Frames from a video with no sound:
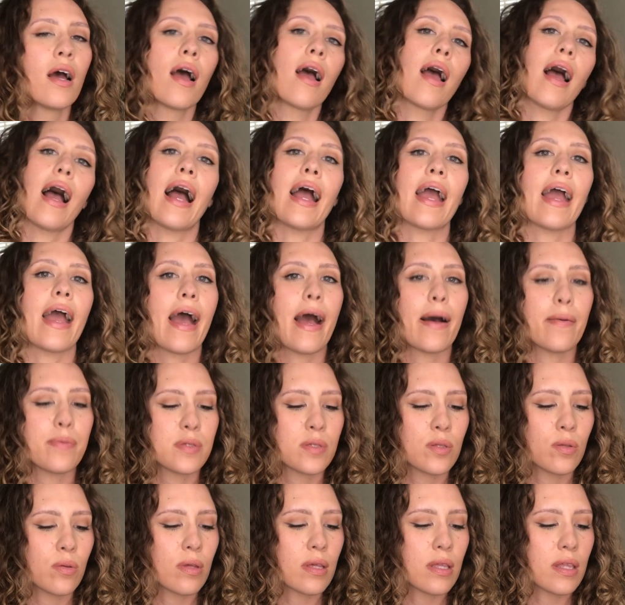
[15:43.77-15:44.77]
I
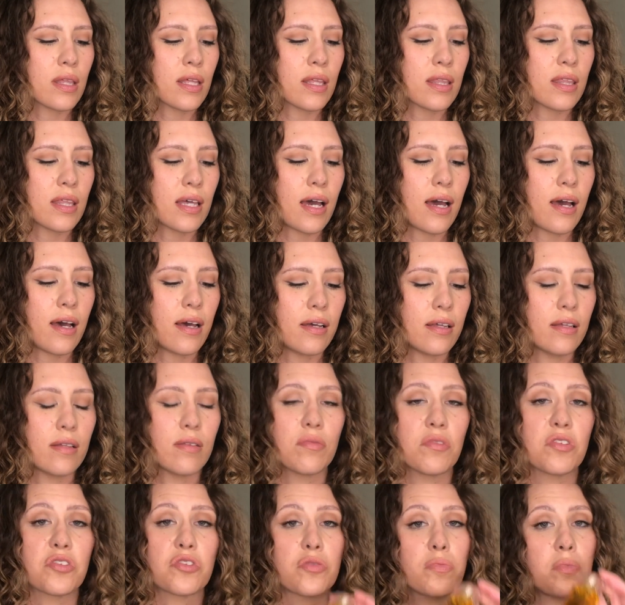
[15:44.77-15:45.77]
absolutely think that
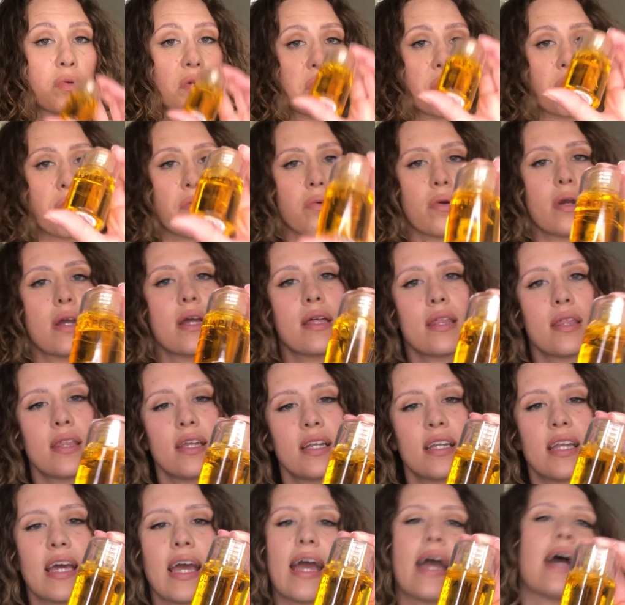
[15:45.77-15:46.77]
this would be a great thing
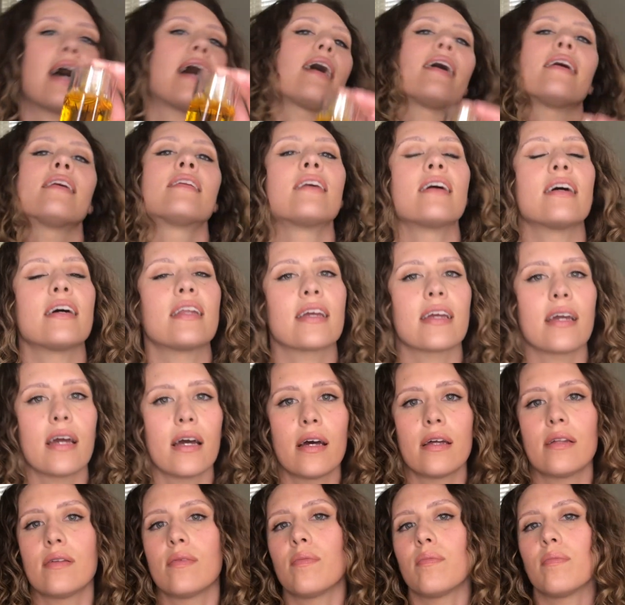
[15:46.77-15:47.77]
to add. And
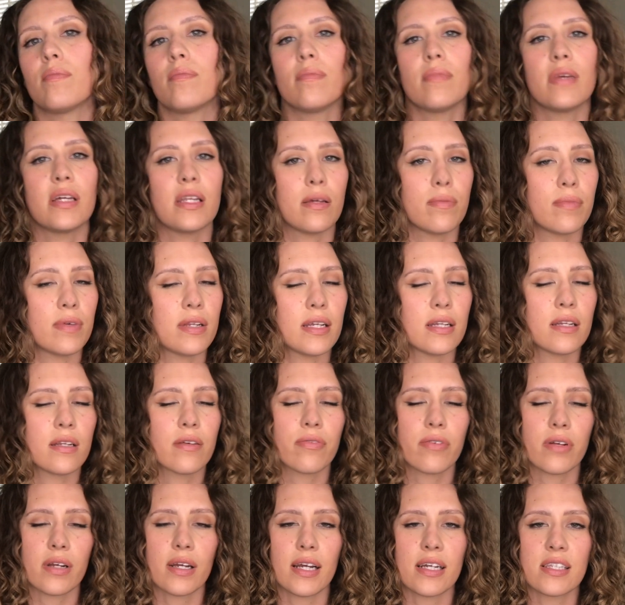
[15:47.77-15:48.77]
again, many
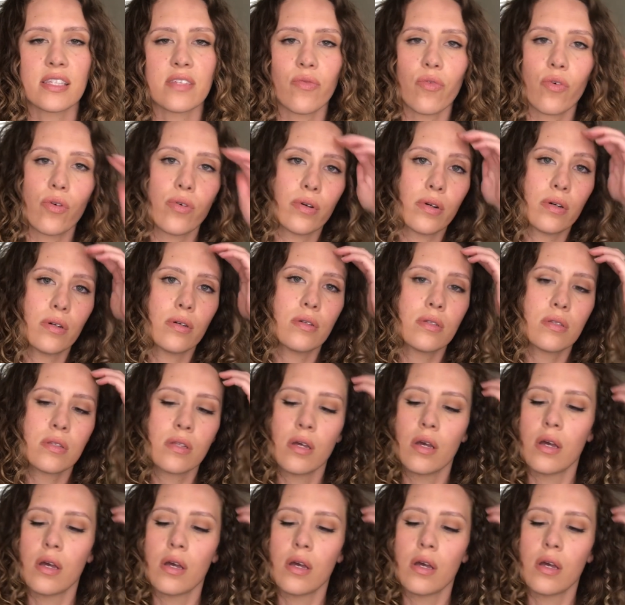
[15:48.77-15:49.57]
different kinds of oils.